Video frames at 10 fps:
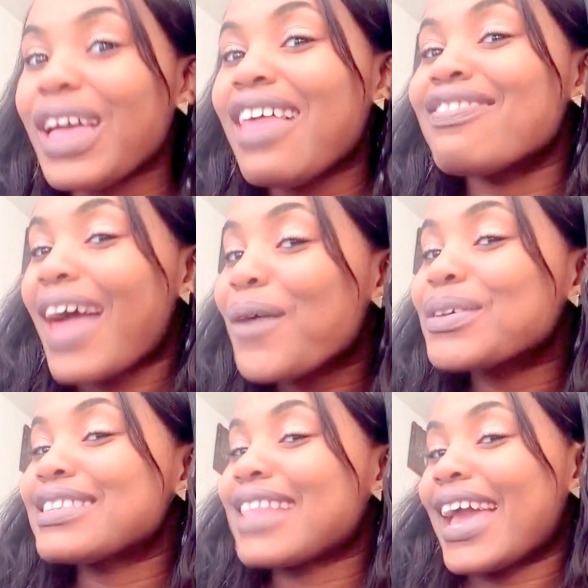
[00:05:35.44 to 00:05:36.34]
that
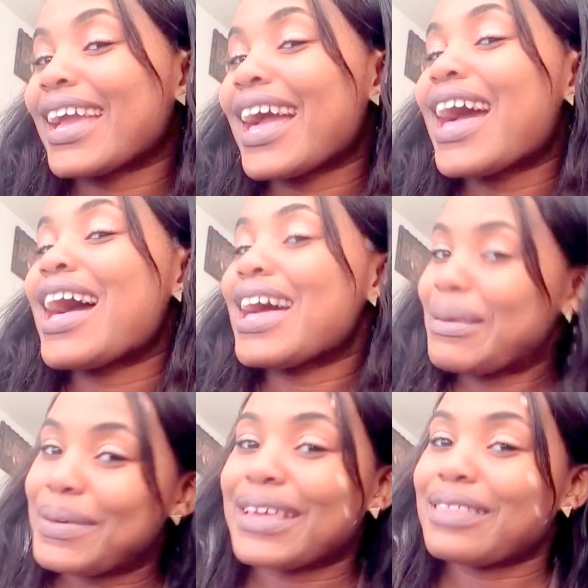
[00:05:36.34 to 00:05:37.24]
was like
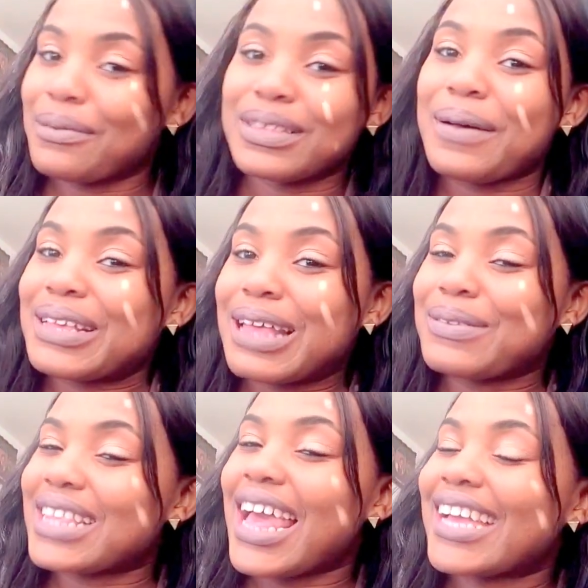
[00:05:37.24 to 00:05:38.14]
a big thumbs up because I
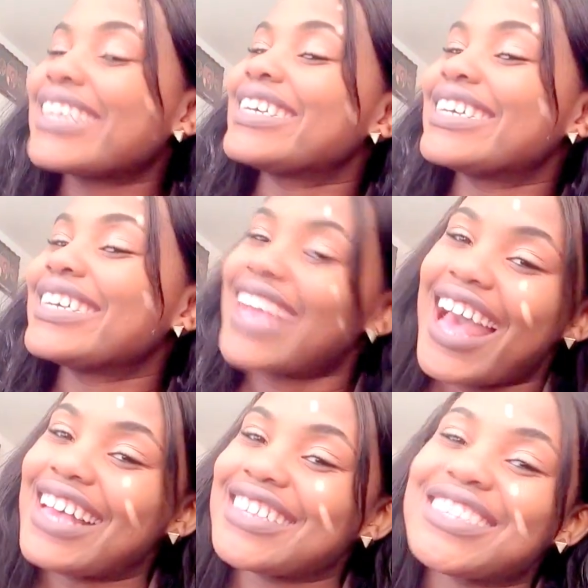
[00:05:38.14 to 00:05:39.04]
was like,
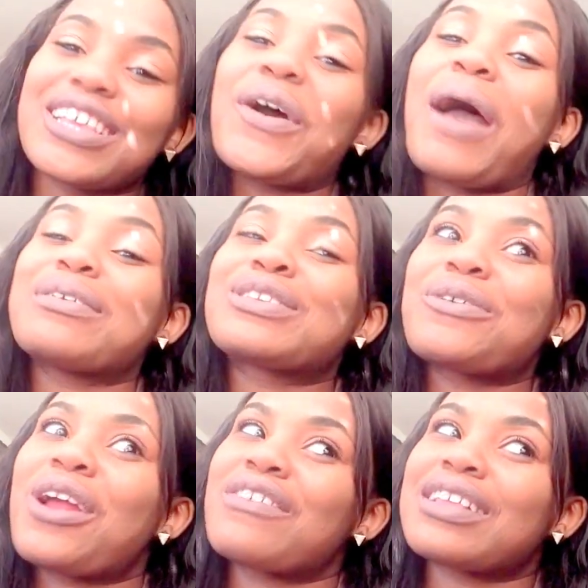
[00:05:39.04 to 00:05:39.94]
yes. So I was so
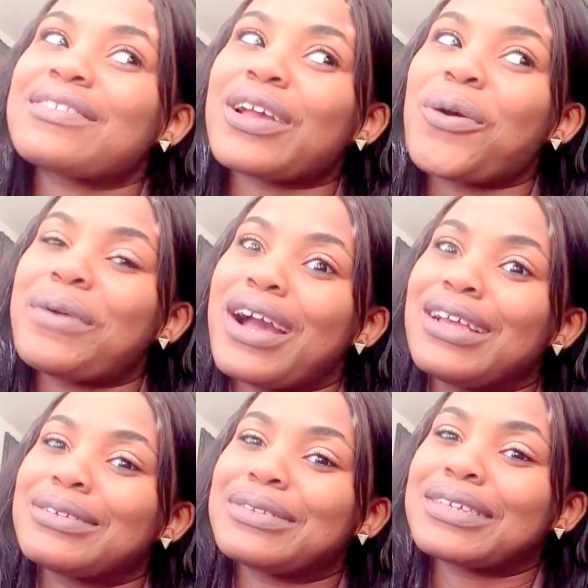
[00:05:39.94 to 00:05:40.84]
nervous. I was like, oh my
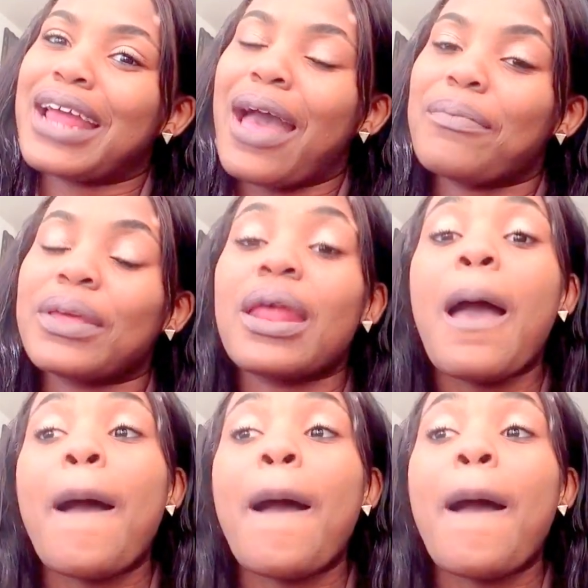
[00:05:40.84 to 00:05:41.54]
gosh, what's going to happen?